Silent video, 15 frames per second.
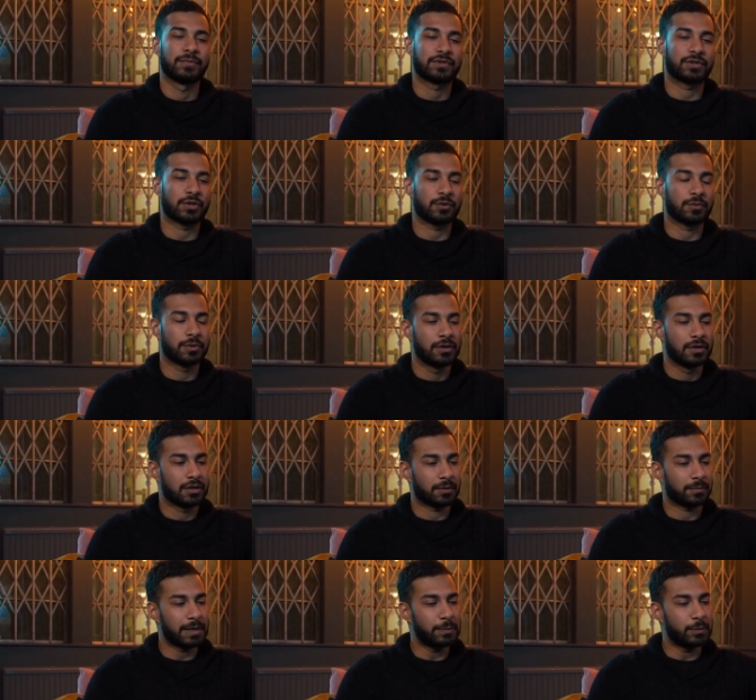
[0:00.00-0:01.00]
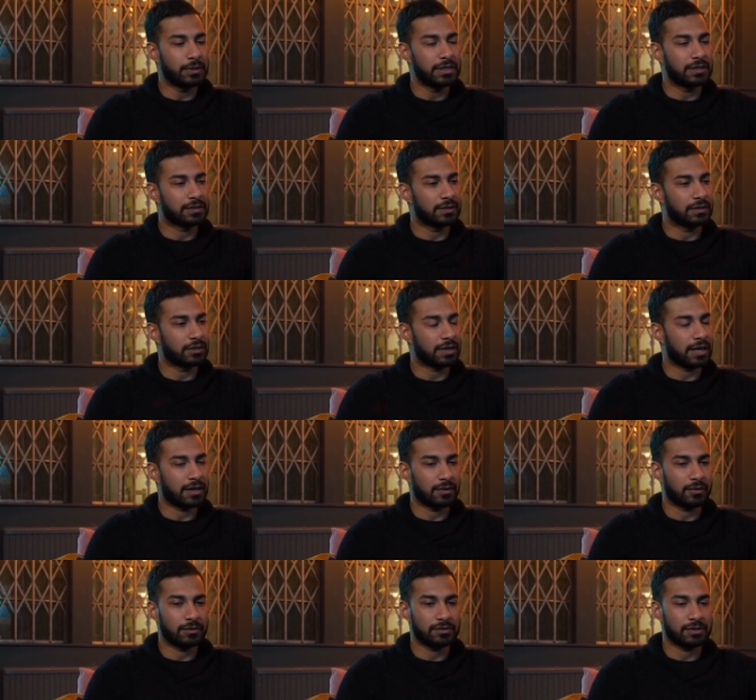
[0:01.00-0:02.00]
So maybe we need to look at
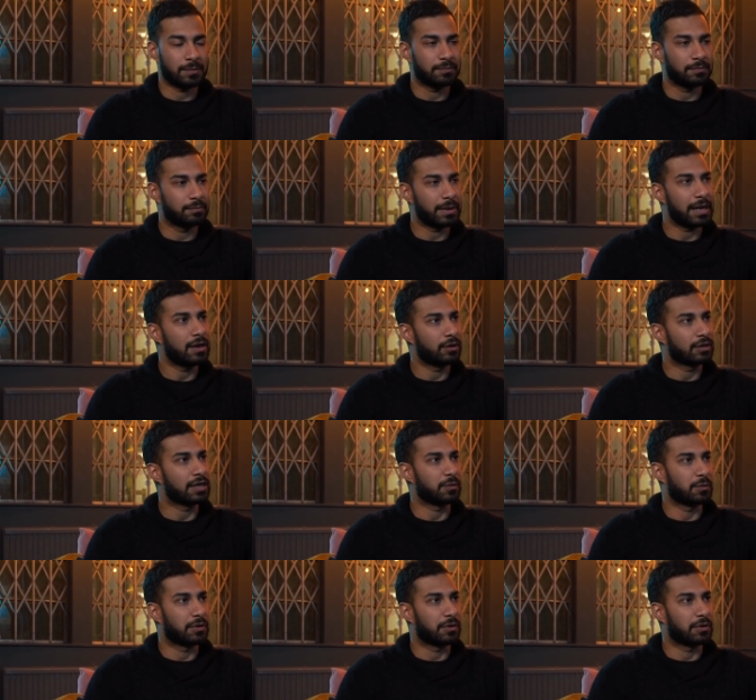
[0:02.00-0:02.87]
some better looking